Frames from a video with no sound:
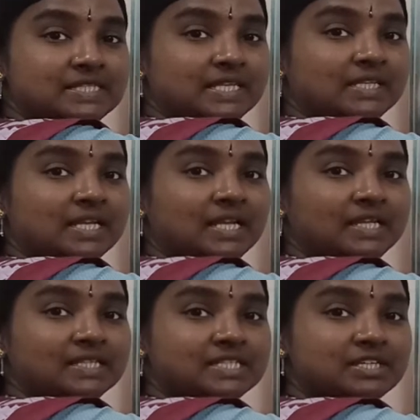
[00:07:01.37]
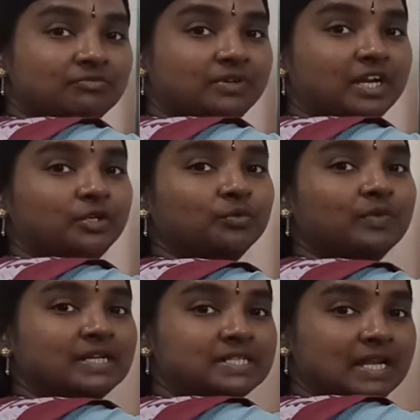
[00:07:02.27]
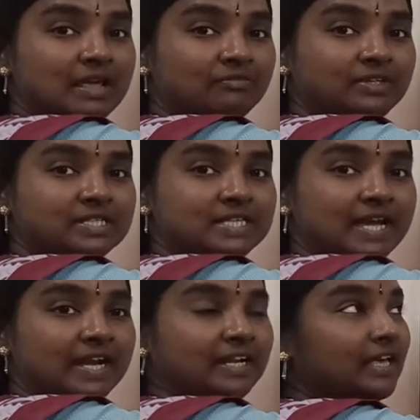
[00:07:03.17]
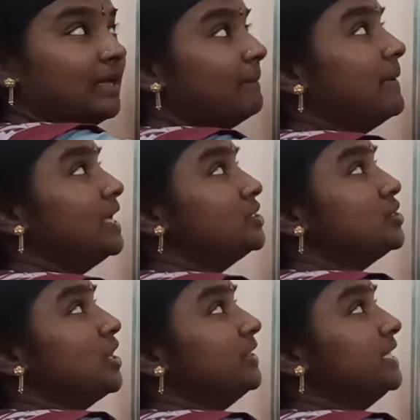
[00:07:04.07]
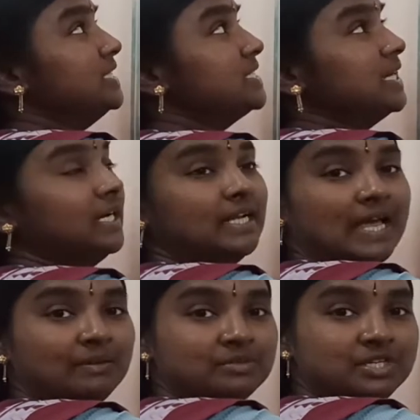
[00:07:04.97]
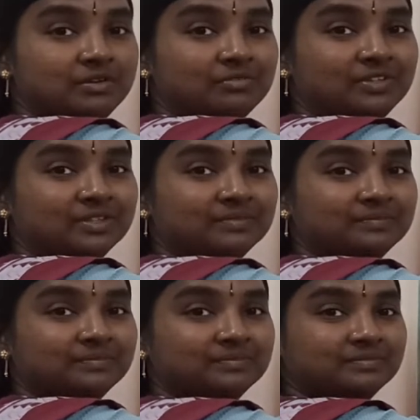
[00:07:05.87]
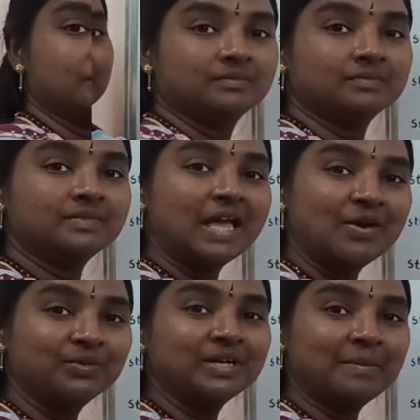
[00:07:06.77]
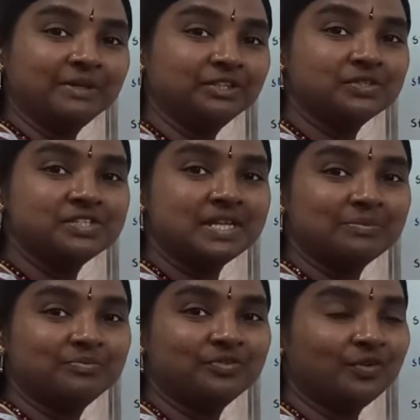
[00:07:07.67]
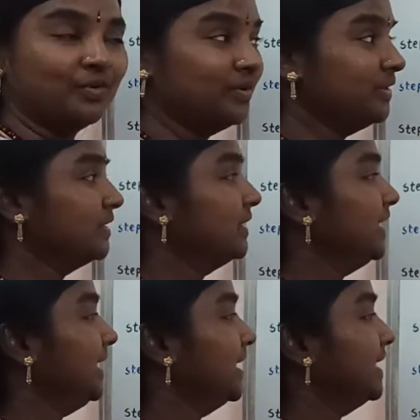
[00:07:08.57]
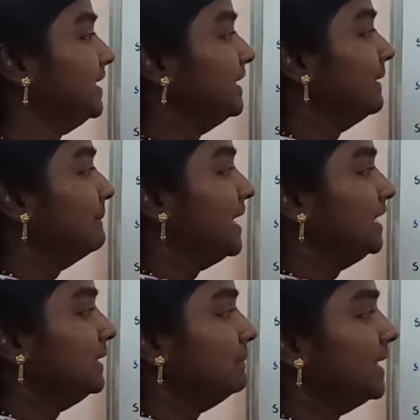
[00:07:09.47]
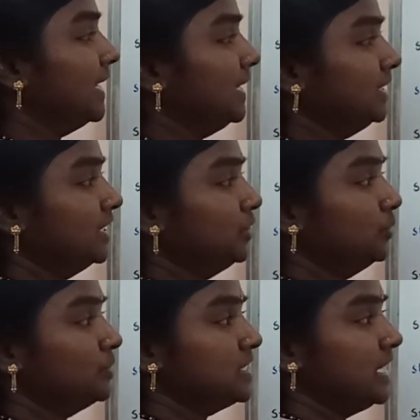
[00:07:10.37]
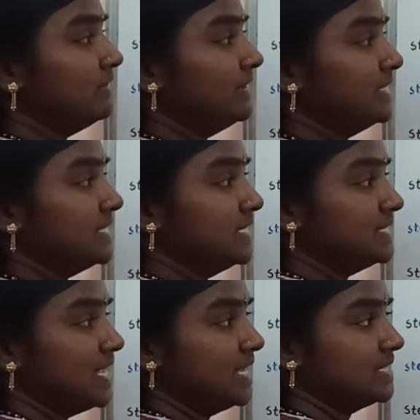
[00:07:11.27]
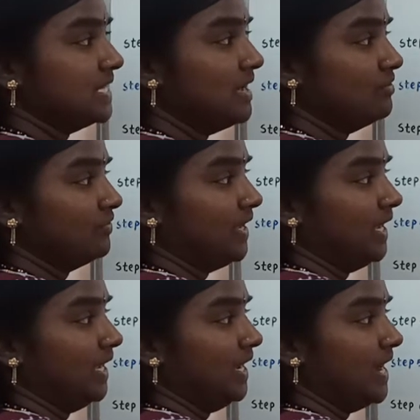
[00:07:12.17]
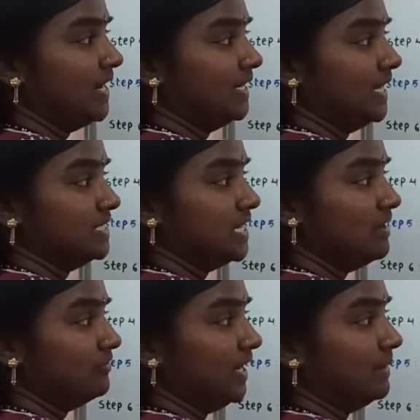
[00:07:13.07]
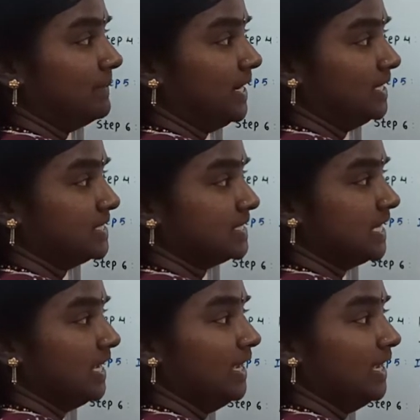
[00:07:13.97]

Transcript: signal is shifted towards the left side based on this time shift. Now coming to step 4, here multiply the two sequences x of k and h of n minus k